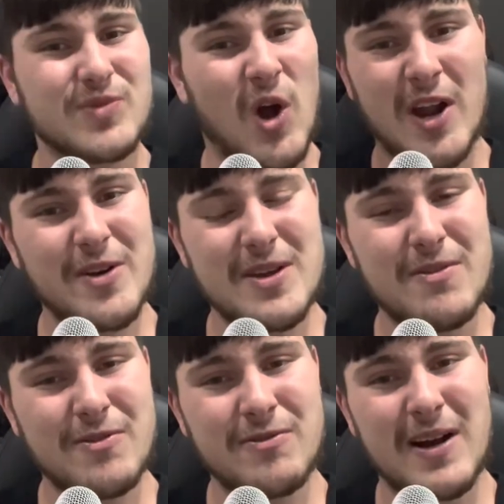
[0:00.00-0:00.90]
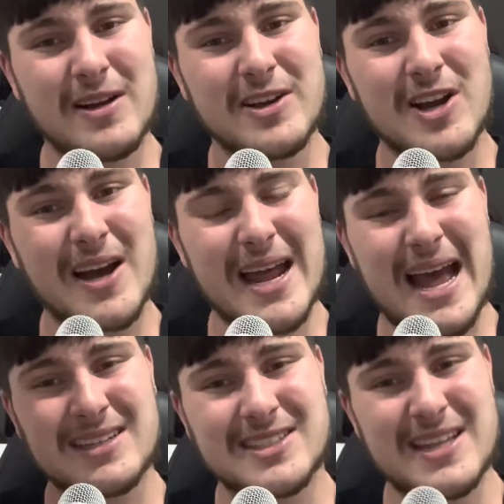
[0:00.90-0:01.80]
I don't give a fuck kind of
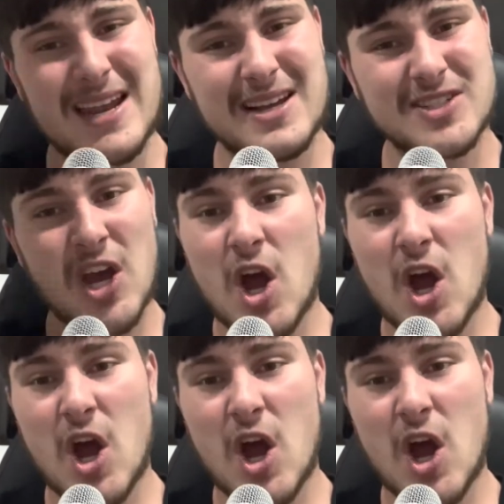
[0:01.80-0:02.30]
aesthetics